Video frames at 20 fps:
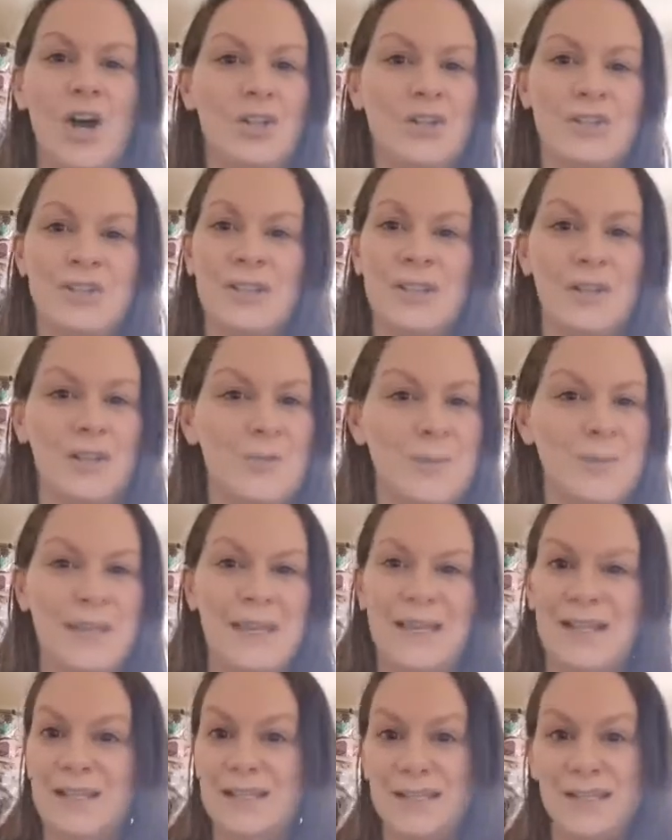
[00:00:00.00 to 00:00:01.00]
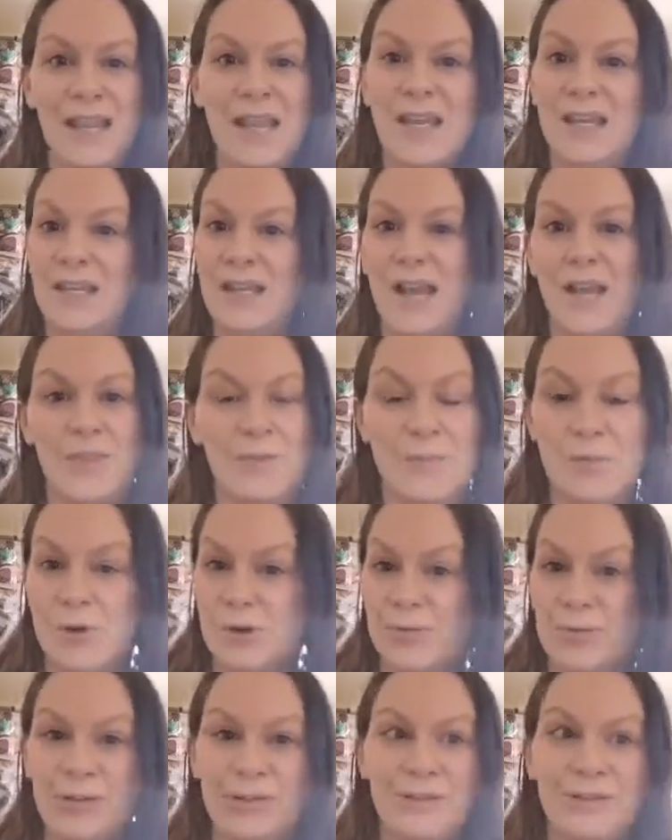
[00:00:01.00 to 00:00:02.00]
just a little bit insane at the
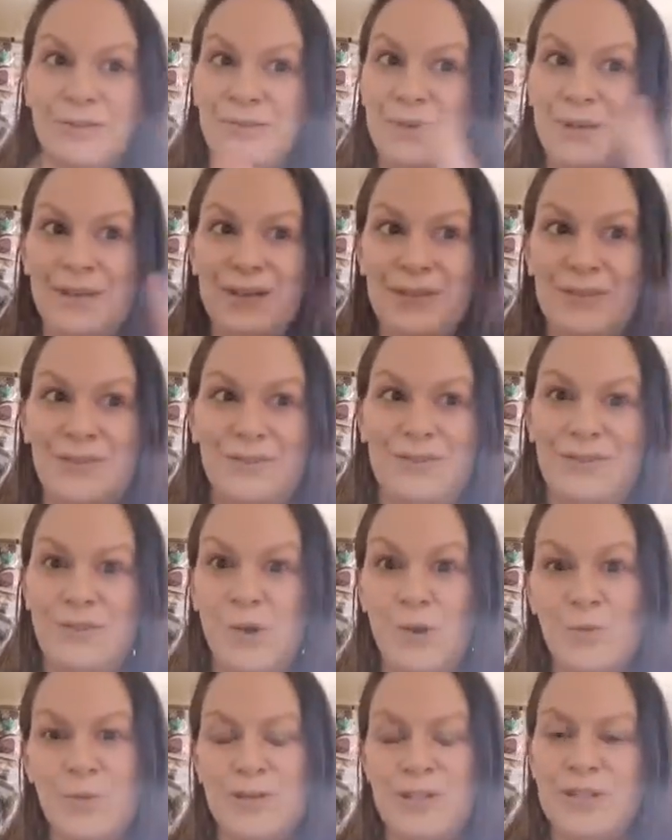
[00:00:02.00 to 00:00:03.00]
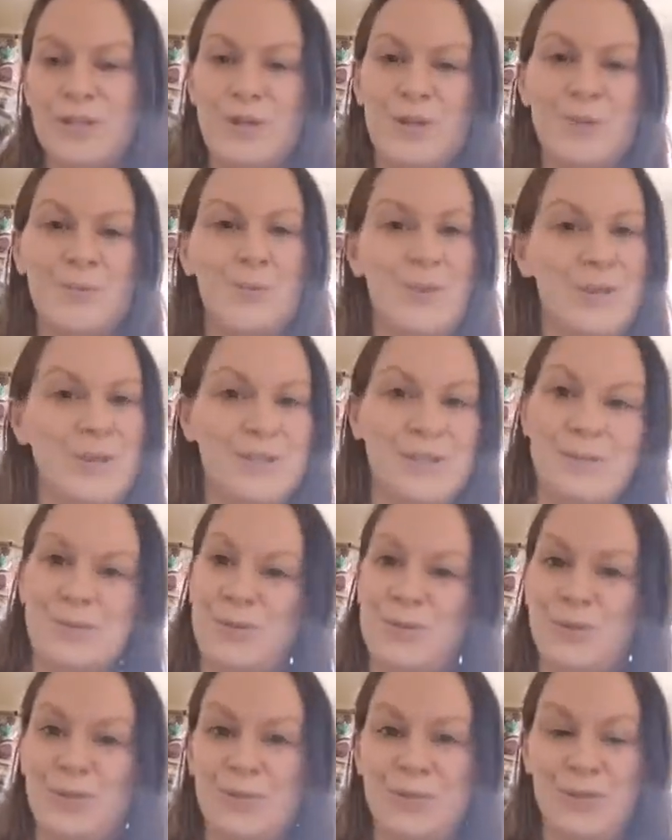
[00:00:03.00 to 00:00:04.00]
moment with nobody knowing what they're
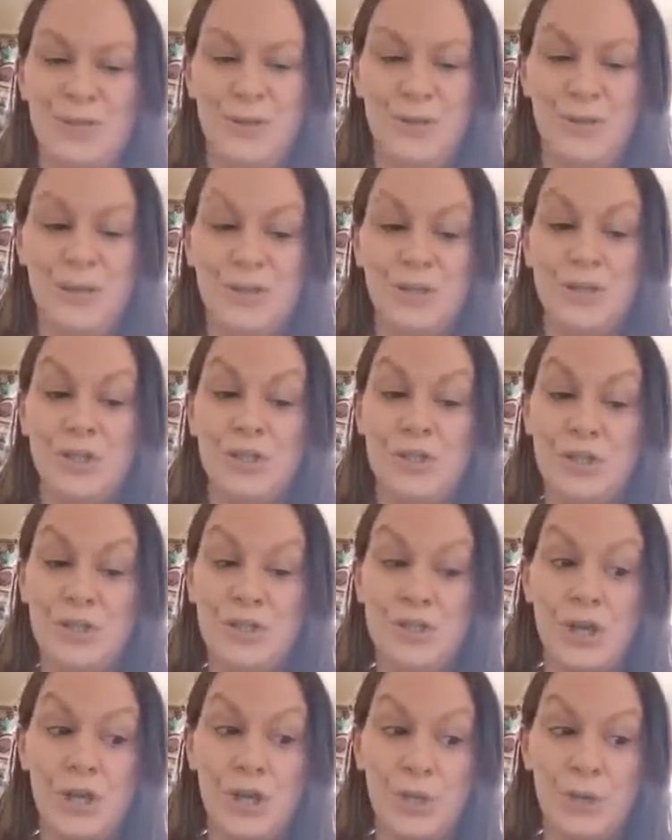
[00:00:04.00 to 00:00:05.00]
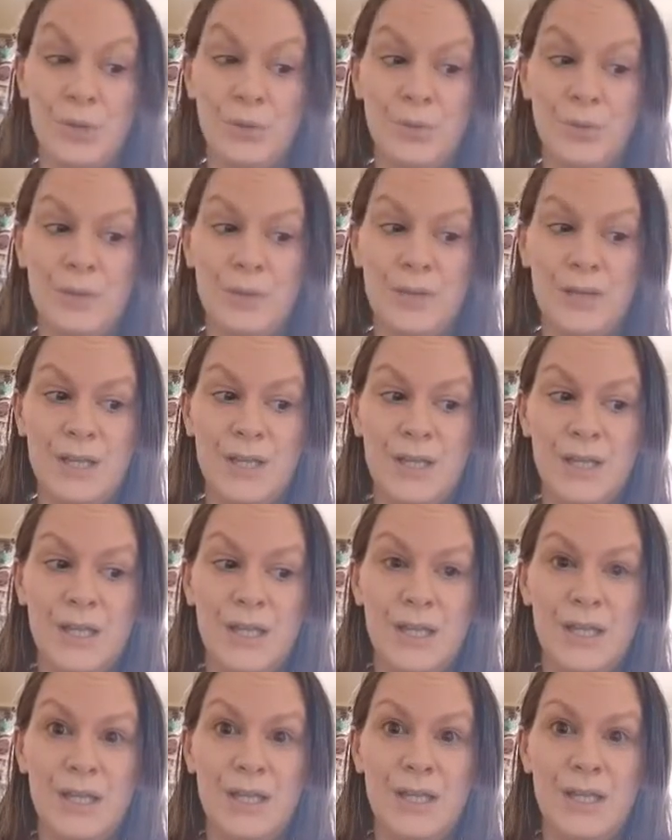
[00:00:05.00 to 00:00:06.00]
supposed to be doing. So
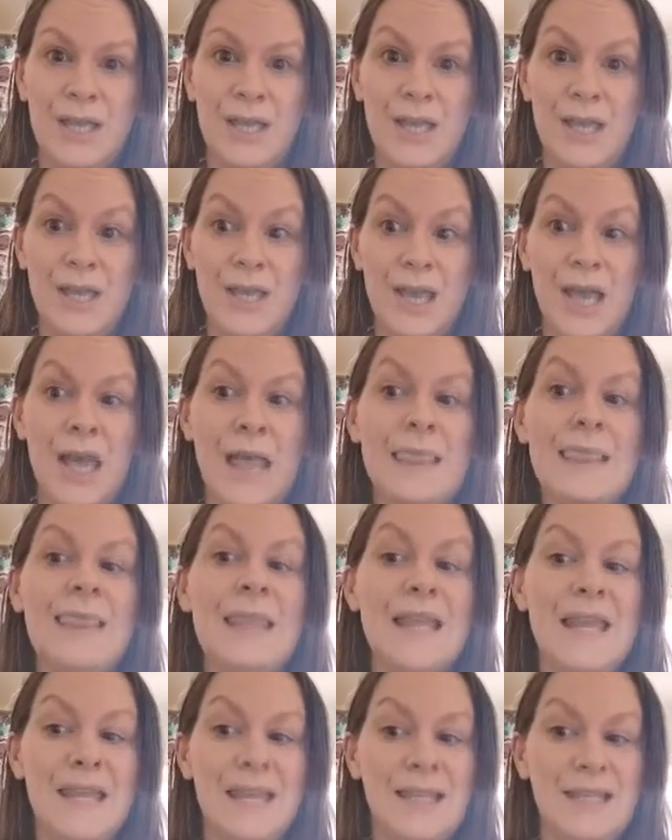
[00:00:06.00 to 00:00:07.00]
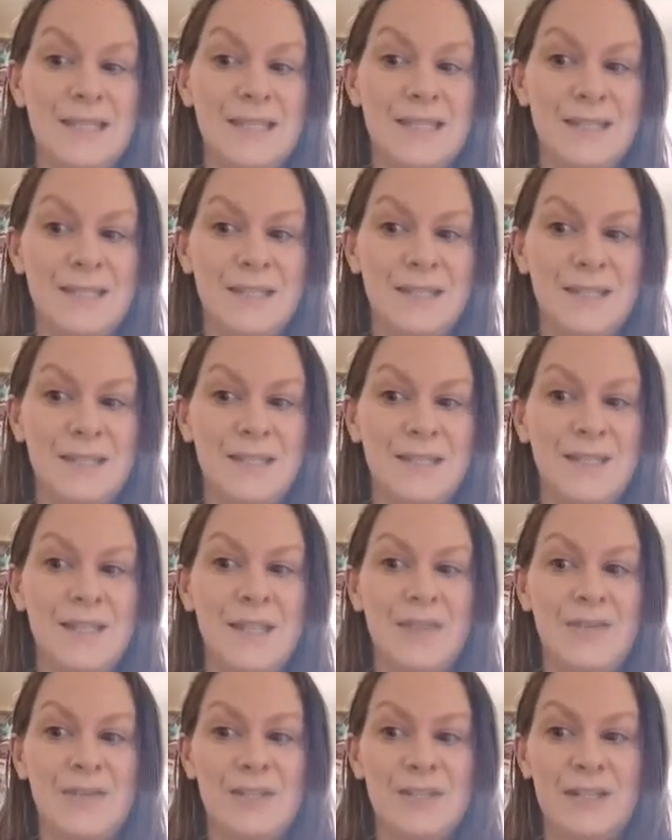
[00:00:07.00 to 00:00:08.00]
at least
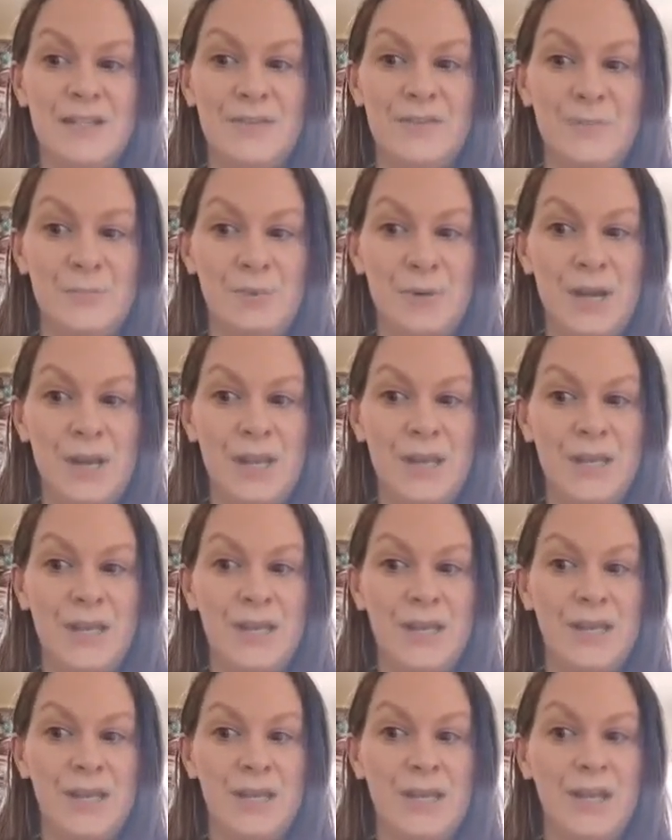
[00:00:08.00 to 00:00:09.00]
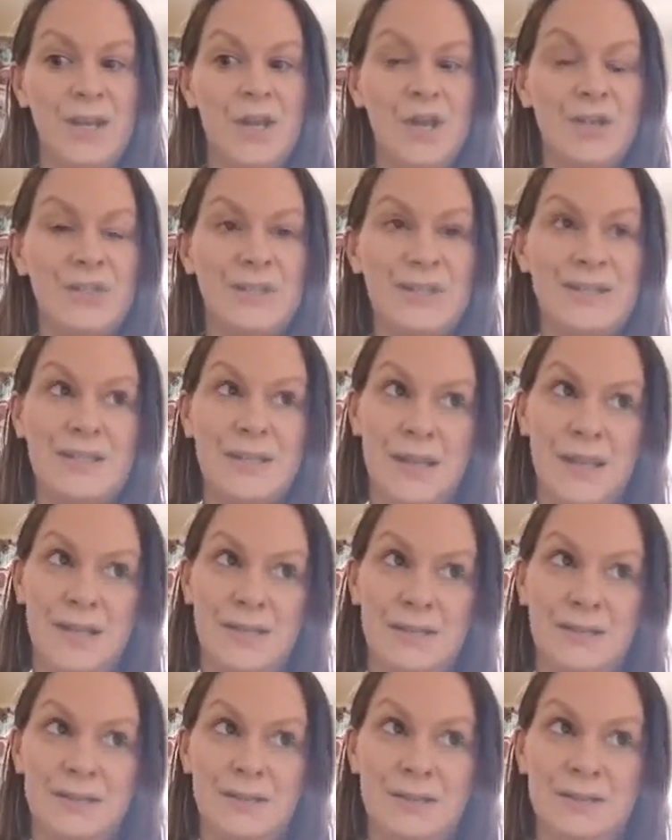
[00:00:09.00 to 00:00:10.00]
give yourself a break
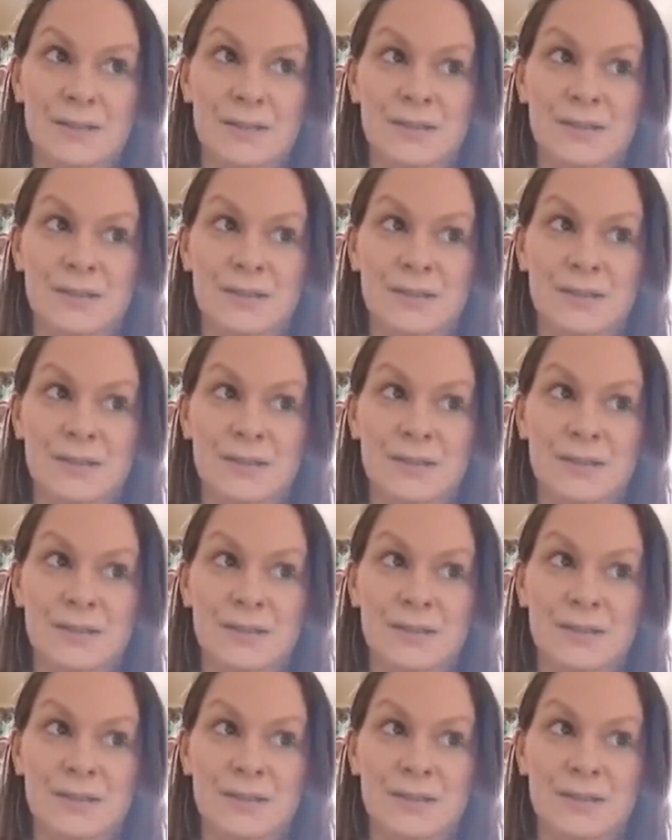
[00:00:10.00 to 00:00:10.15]
until